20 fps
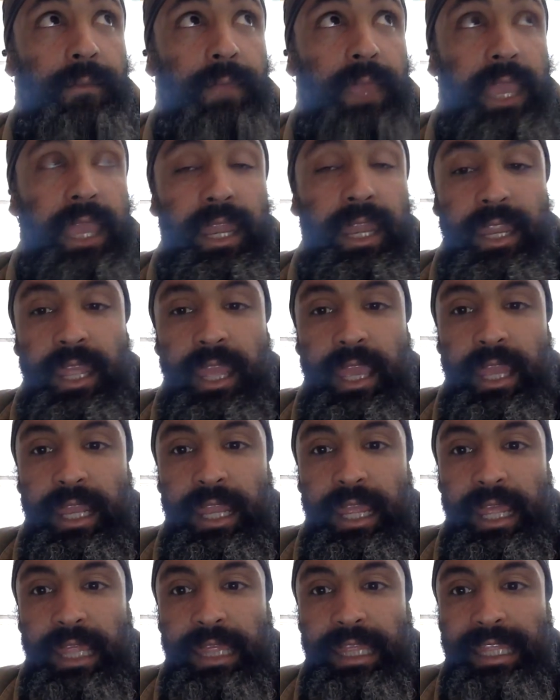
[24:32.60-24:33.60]

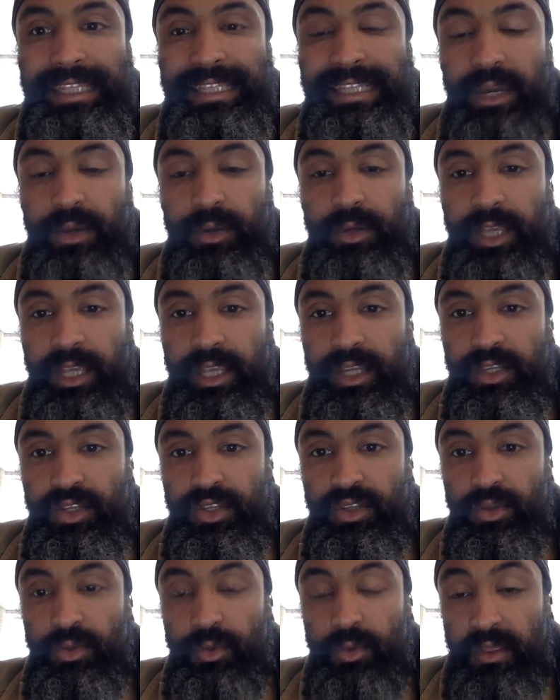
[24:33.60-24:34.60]
and lets out
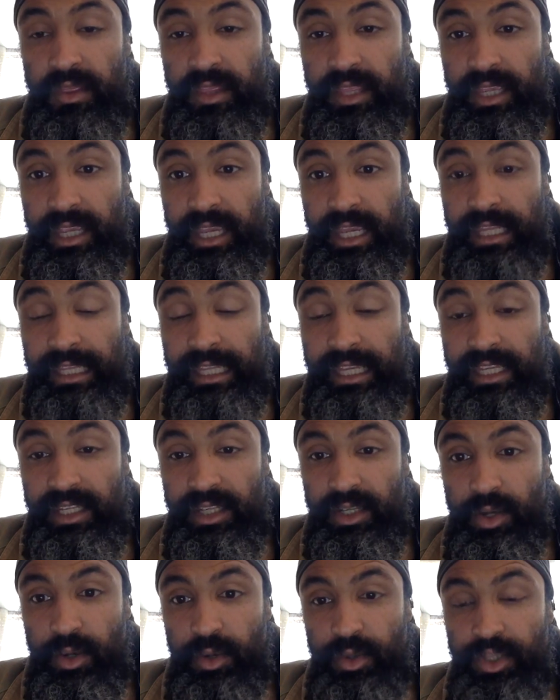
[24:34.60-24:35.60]
into the
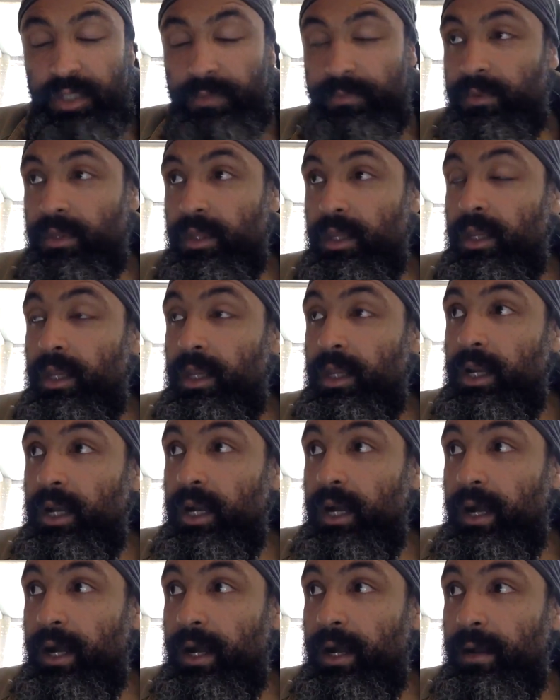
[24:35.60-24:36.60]
Atlantic Ocean.
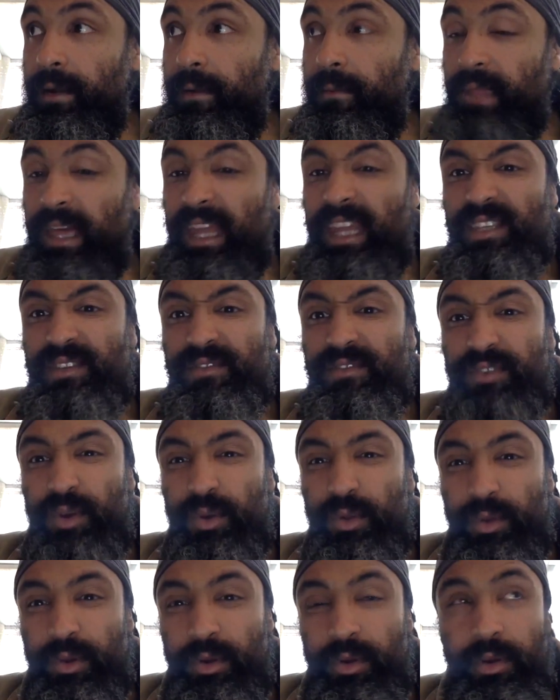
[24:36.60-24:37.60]
That is
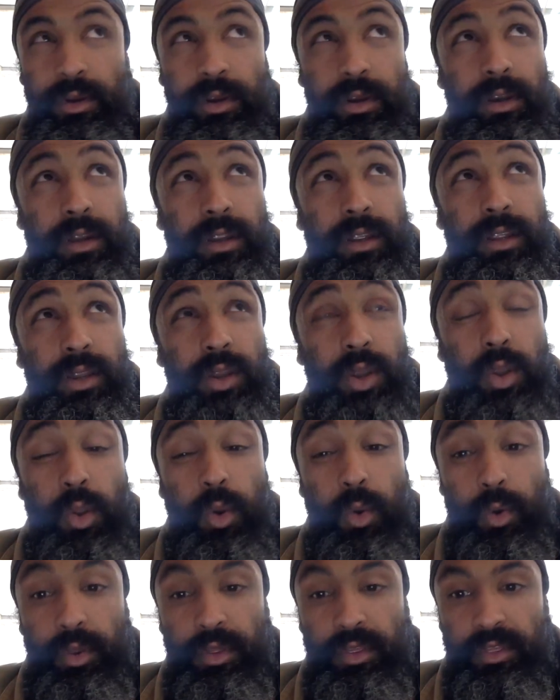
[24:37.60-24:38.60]
further
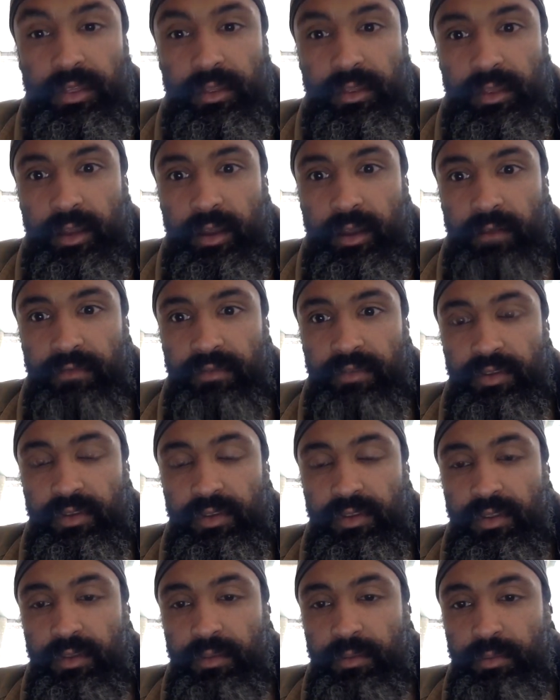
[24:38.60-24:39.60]
north of the
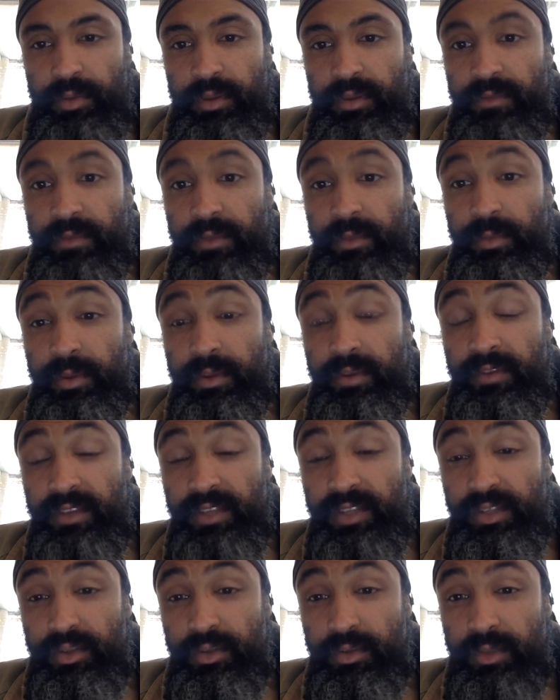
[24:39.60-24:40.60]

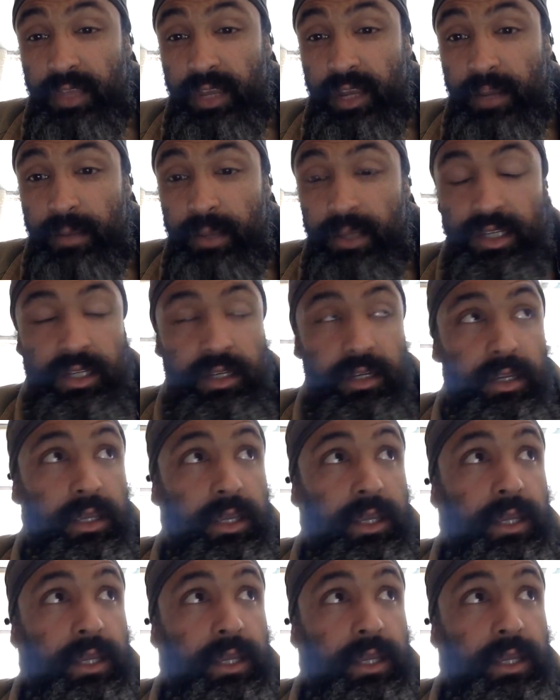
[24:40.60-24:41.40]
previous two that I mentioned.